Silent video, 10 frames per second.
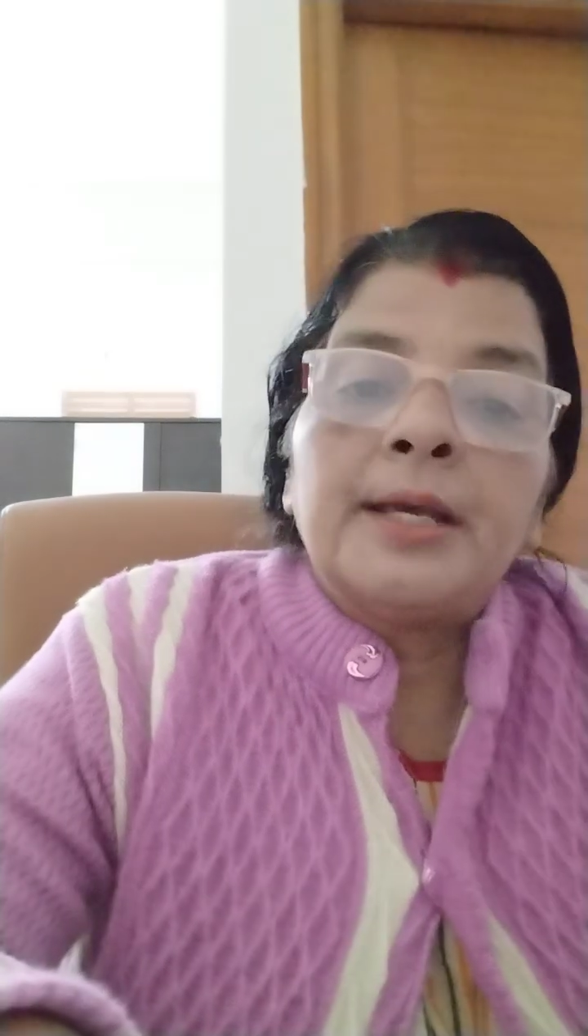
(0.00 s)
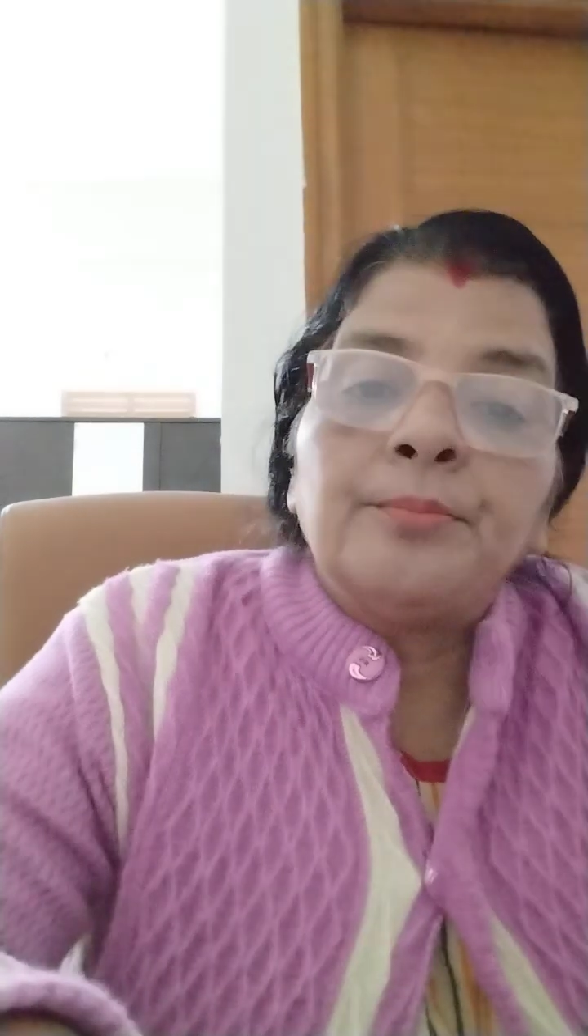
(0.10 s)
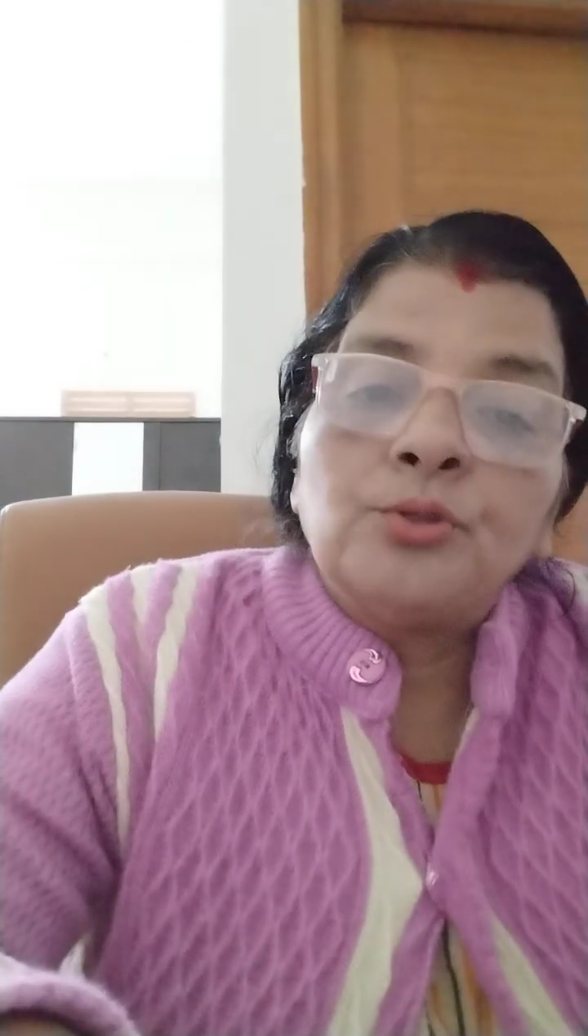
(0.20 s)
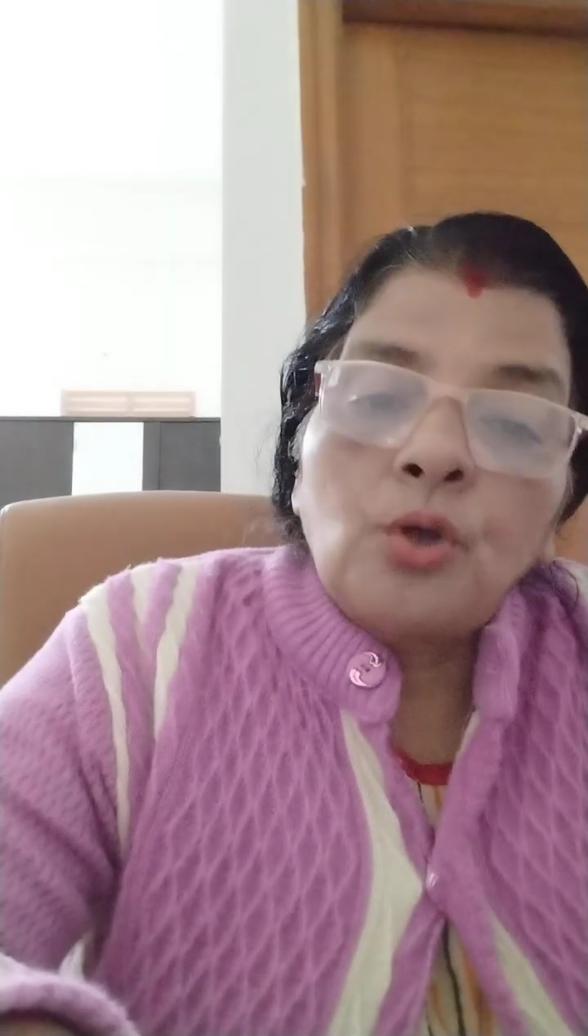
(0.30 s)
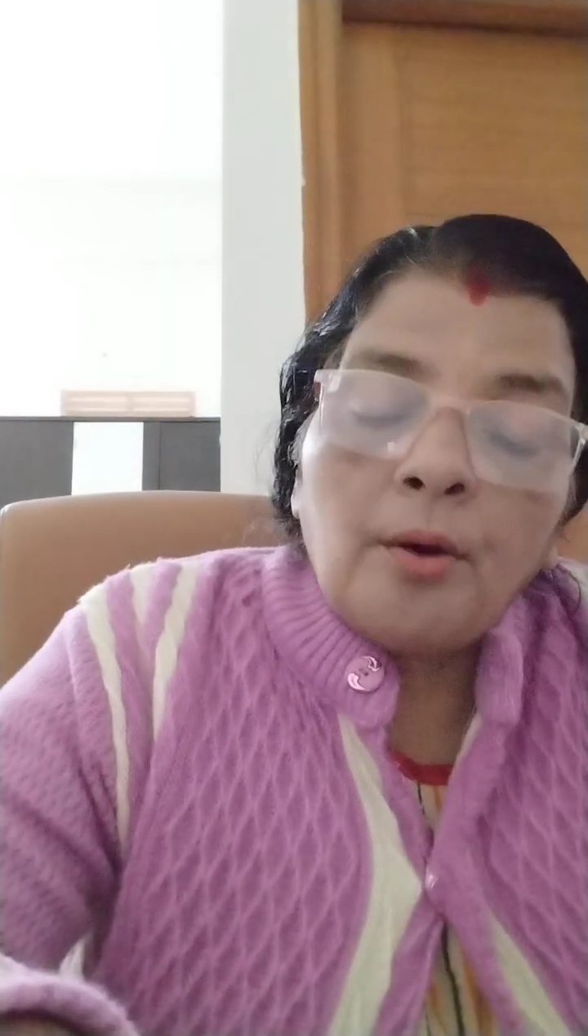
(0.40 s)

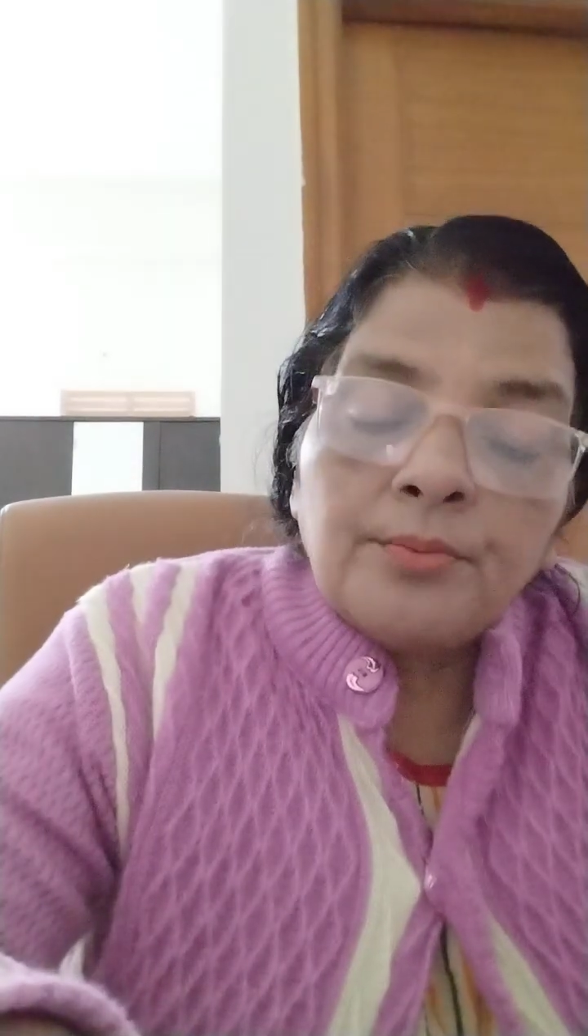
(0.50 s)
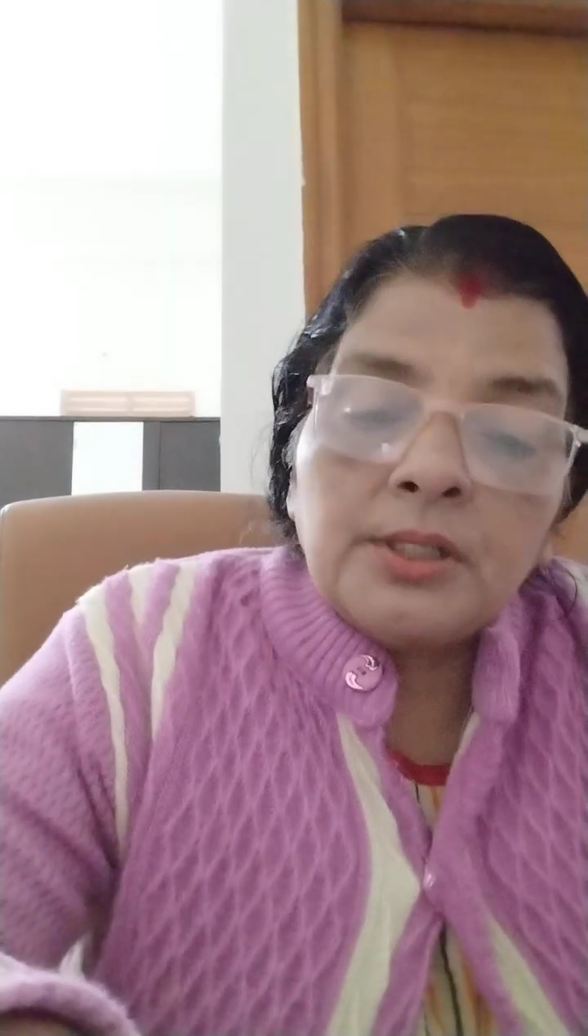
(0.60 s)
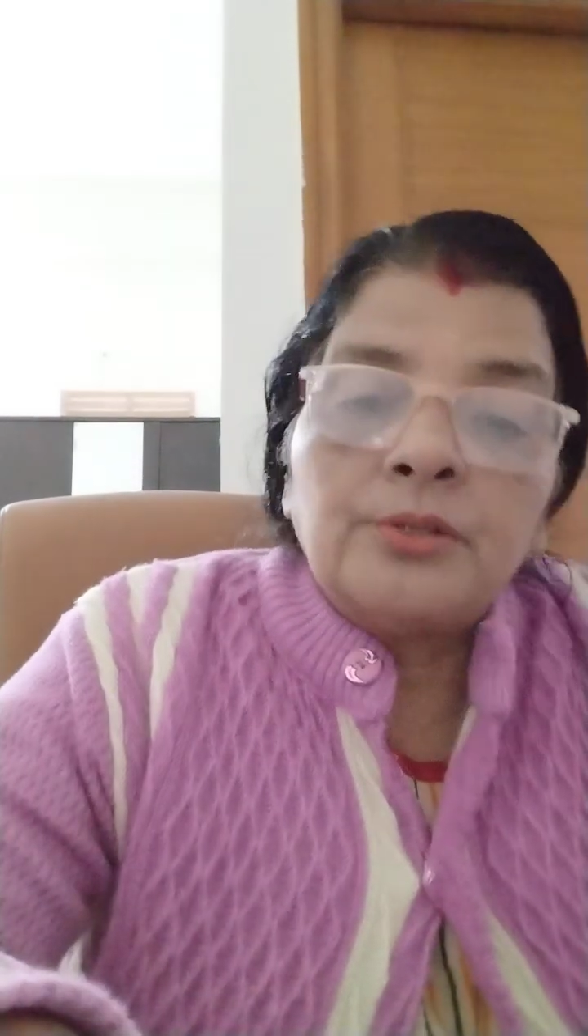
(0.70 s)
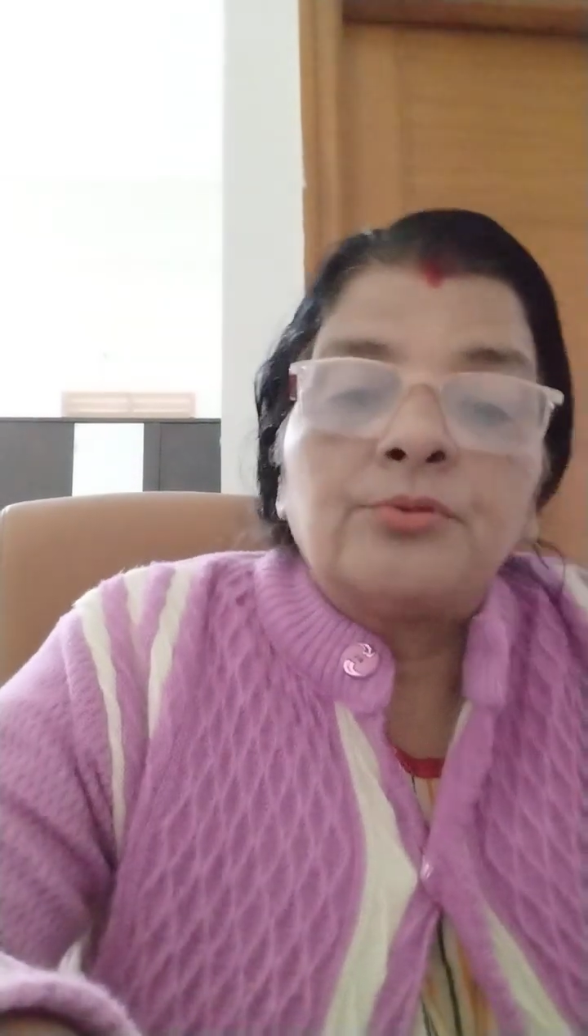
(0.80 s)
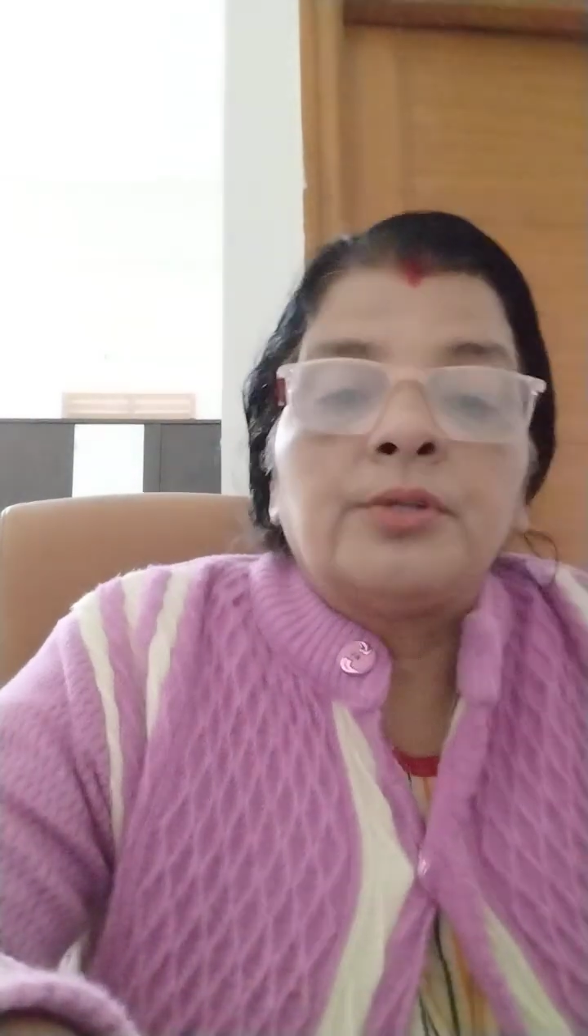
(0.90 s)
absorbed into